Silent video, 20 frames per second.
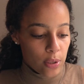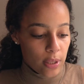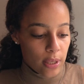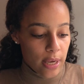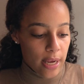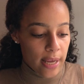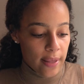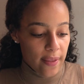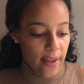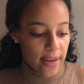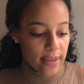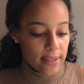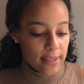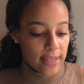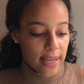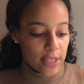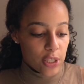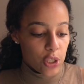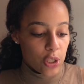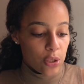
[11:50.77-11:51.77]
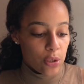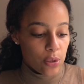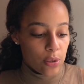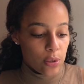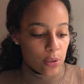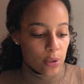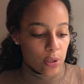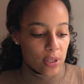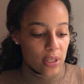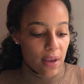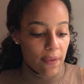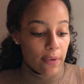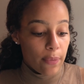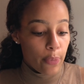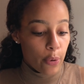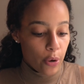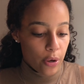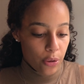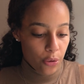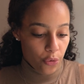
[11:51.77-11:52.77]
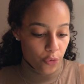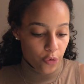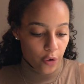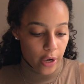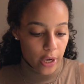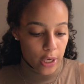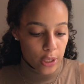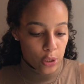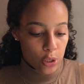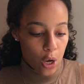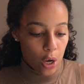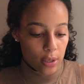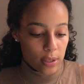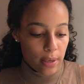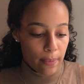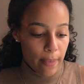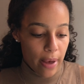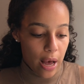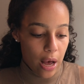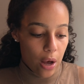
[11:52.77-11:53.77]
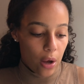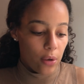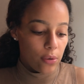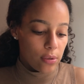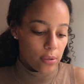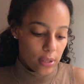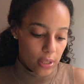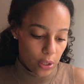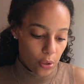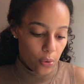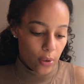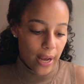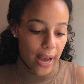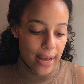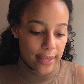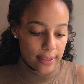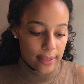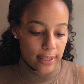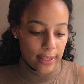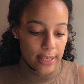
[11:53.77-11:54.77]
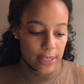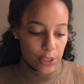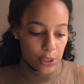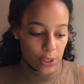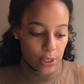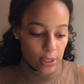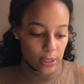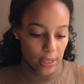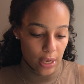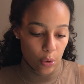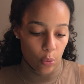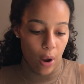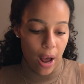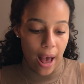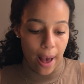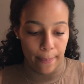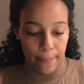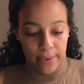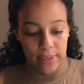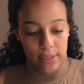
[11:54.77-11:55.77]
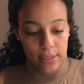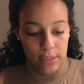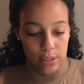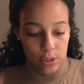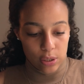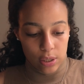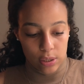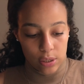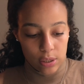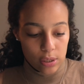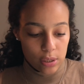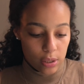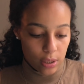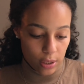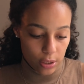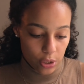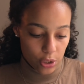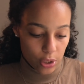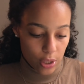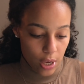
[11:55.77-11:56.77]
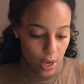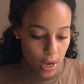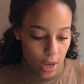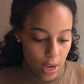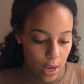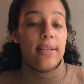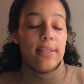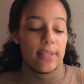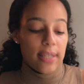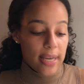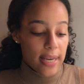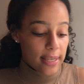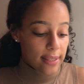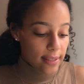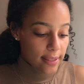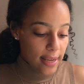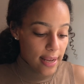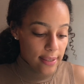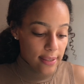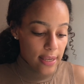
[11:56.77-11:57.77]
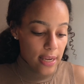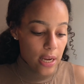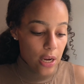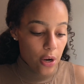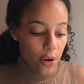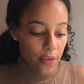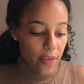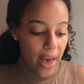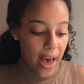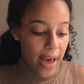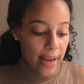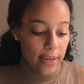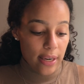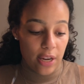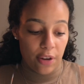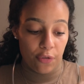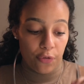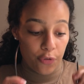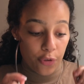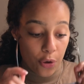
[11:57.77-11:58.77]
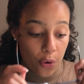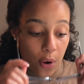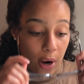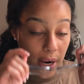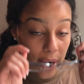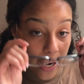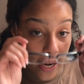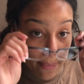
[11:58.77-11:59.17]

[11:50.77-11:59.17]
And then section 7.3 talks about still cancellations and what happens and such and such. And it says here that if you are a